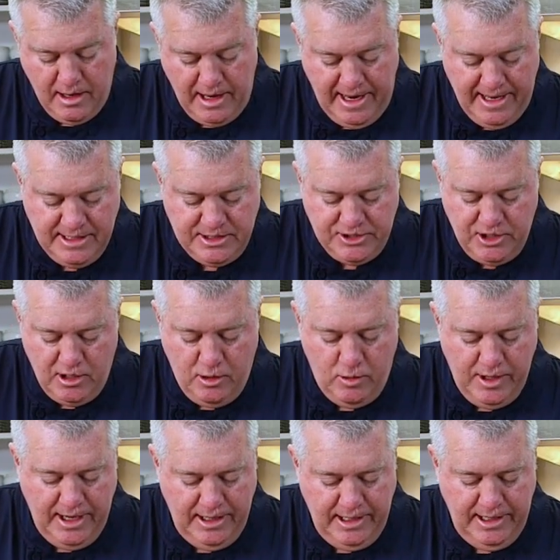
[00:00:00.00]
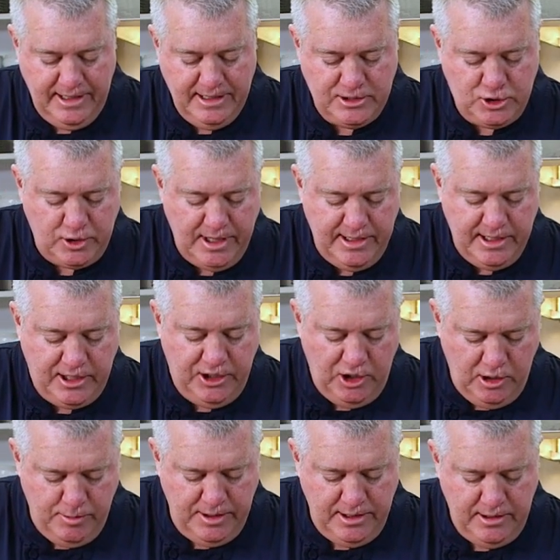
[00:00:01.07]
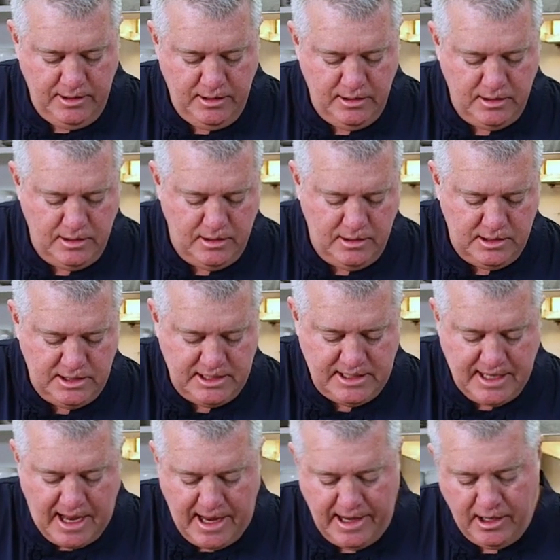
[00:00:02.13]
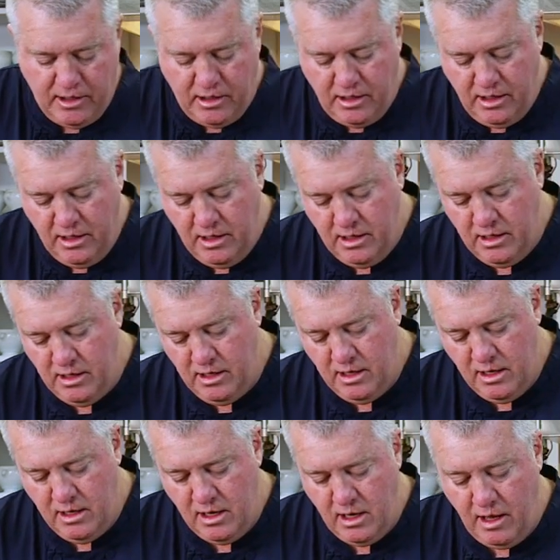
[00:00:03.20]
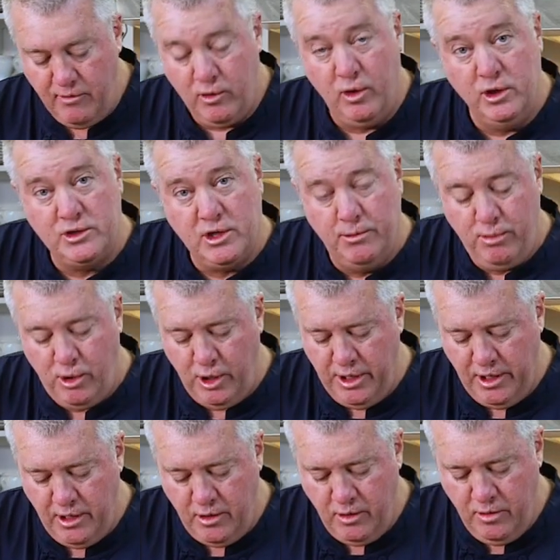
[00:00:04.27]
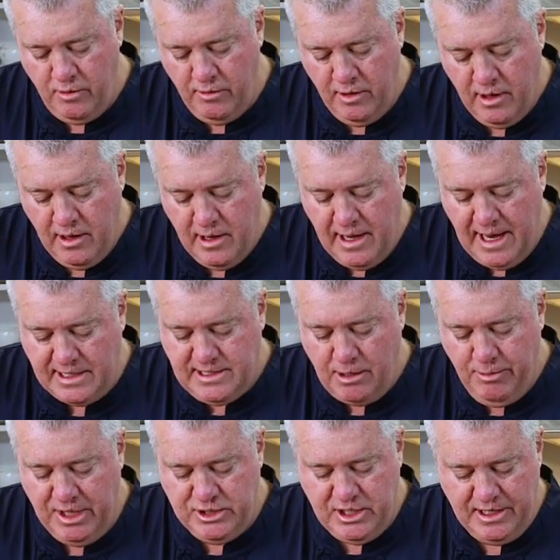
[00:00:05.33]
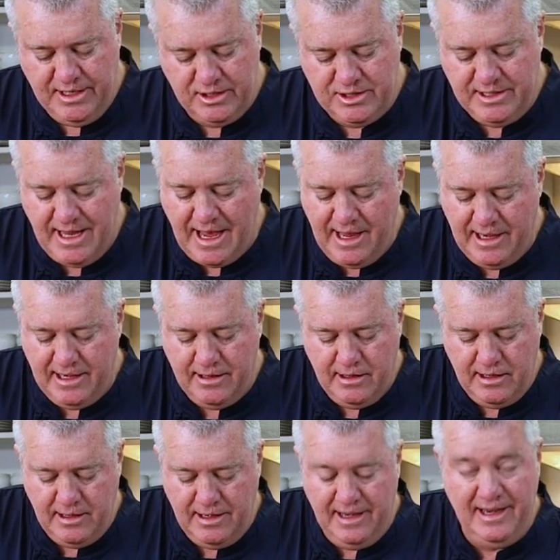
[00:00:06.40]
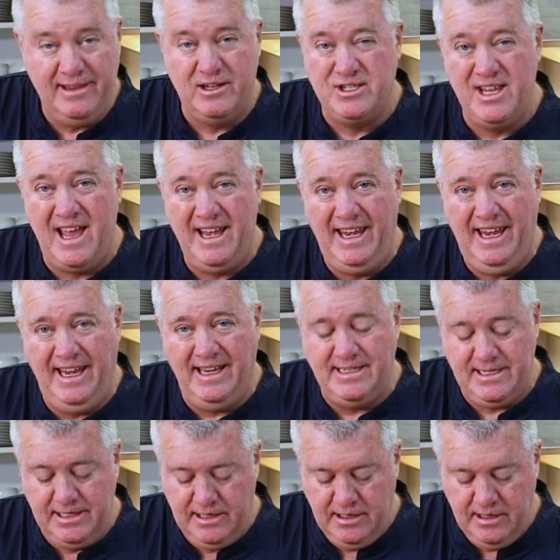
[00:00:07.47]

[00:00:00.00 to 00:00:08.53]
And so in the Cuban style of arroz con pollo, as I mentioned, there's not heat.